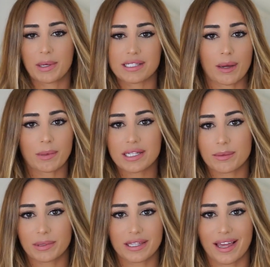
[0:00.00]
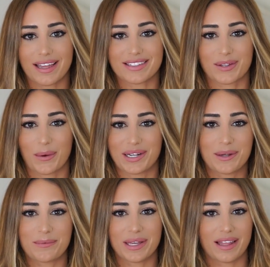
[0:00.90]
because I'm not somebody that is going
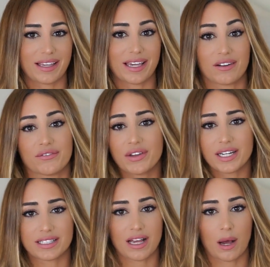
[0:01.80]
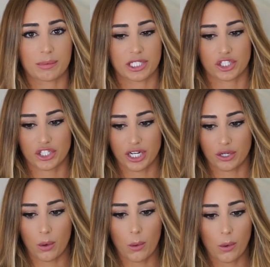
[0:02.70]
to be like in a fitness competition
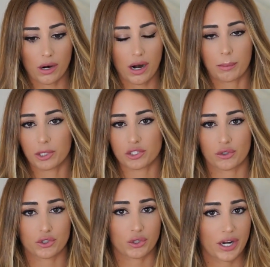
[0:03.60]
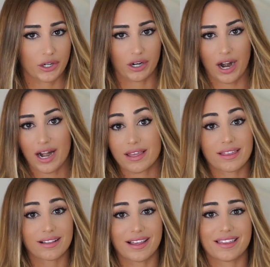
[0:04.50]
or a personal trainer or
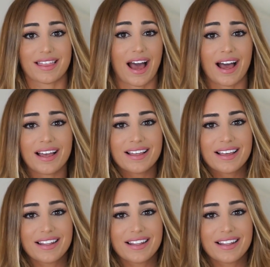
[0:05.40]
anything like that.